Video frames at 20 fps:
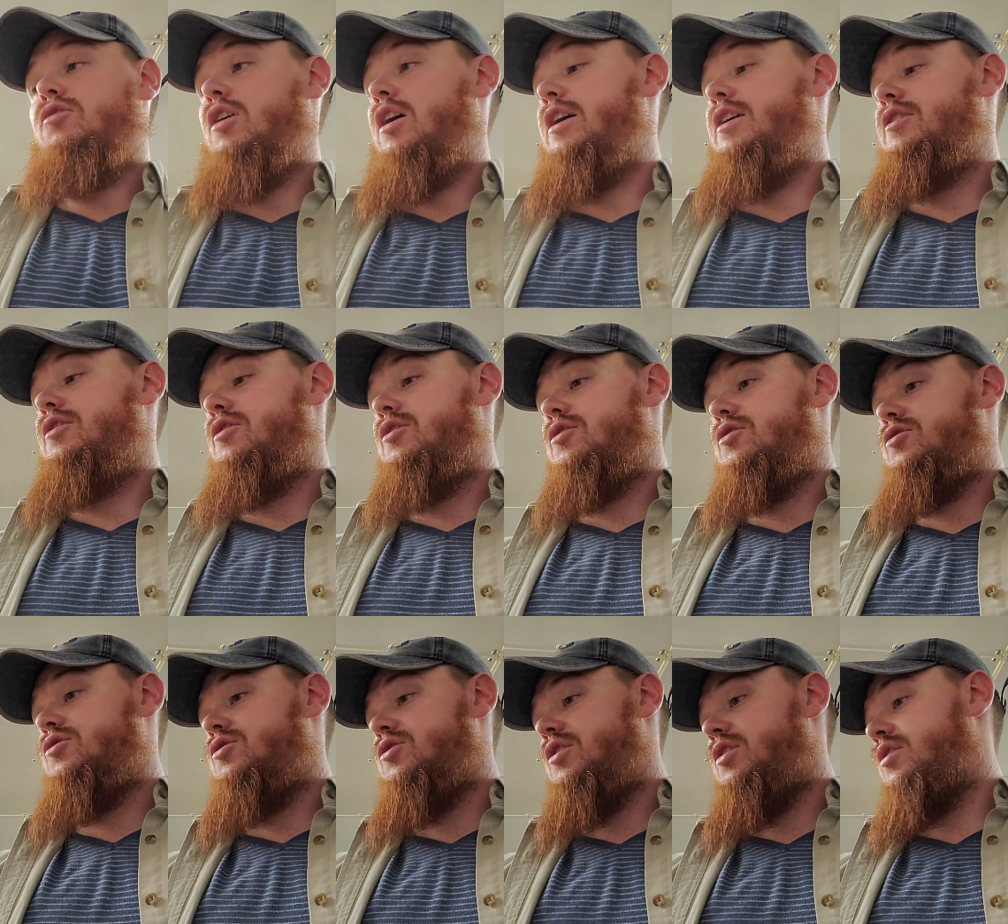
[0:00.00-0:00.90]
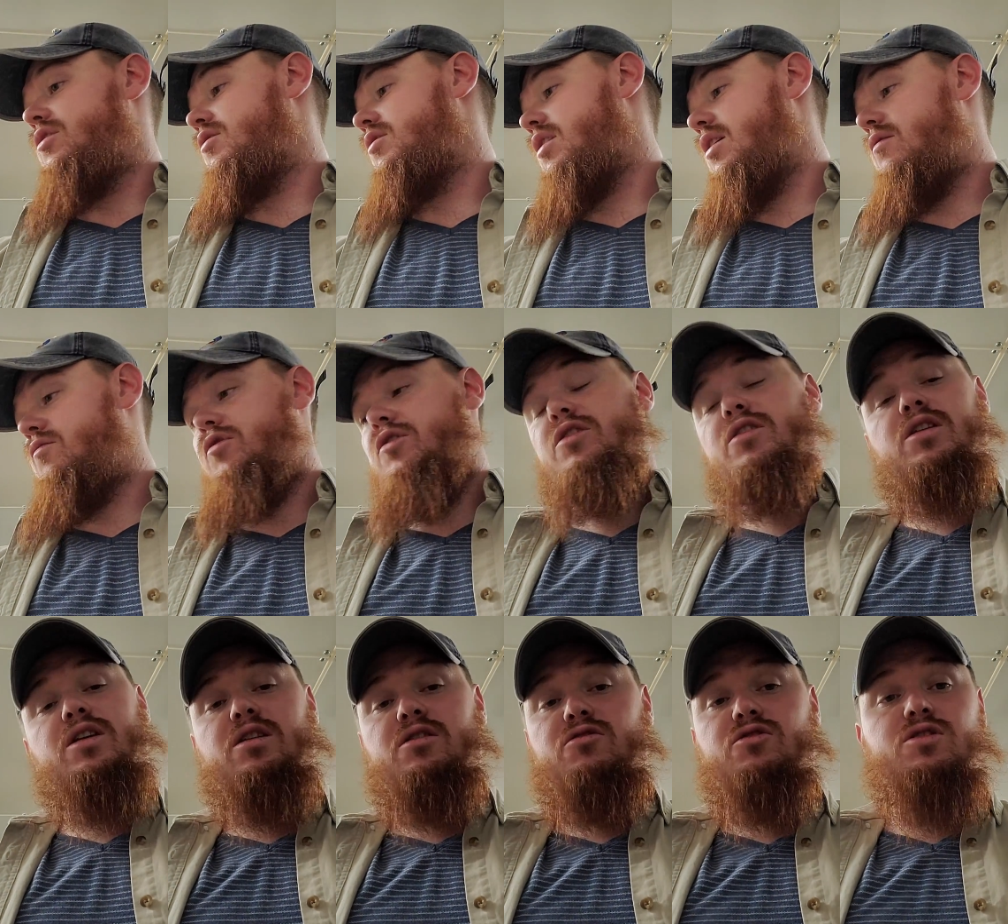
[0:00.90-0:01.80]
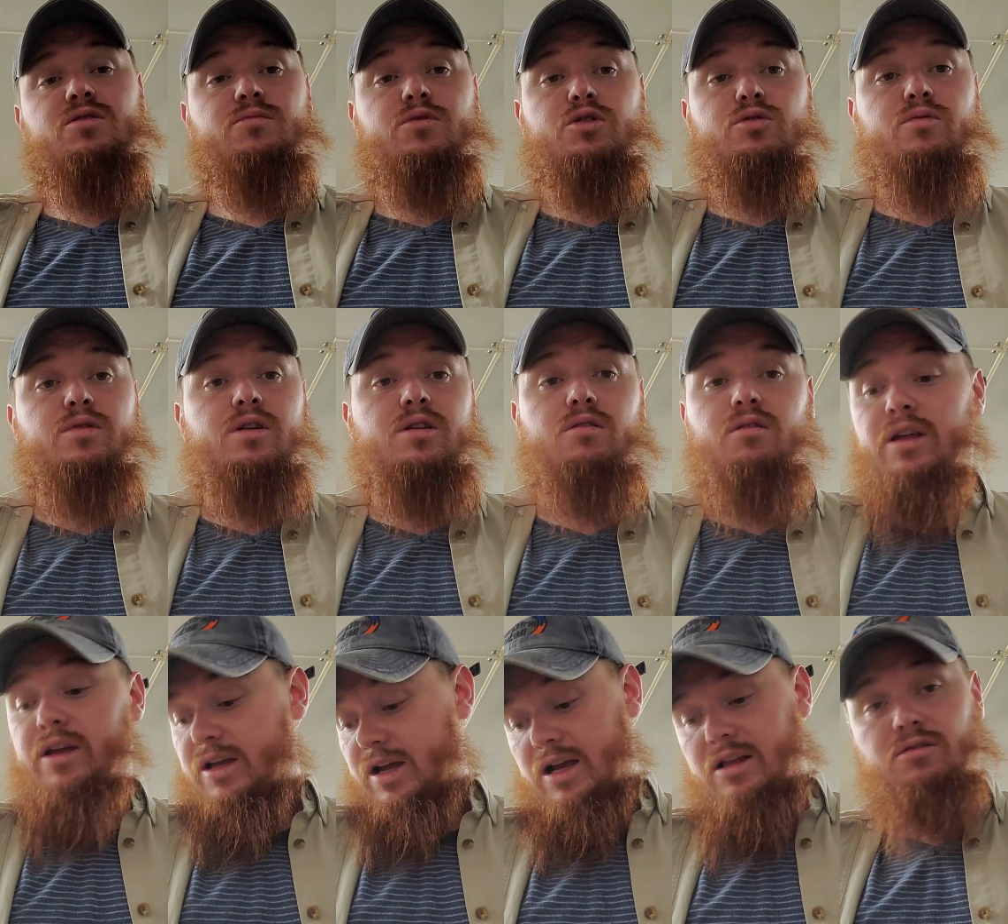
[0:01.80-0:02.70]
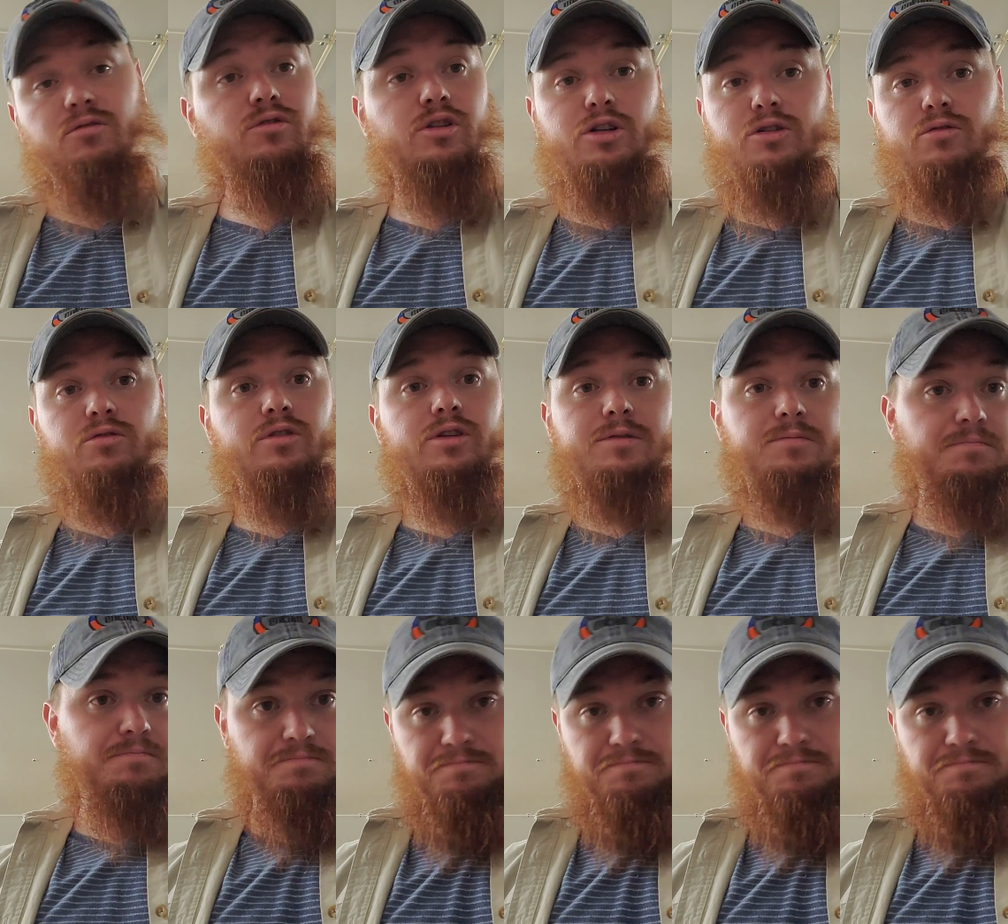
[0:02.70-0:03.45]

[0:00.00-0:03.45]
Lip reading: grinders and everything else in between. Like, I literally